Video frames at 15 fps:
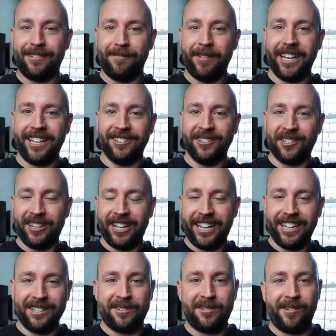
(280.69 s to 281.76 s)
to make it look like
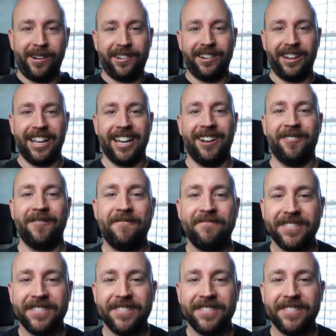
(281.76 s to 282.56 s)
it's stretching out.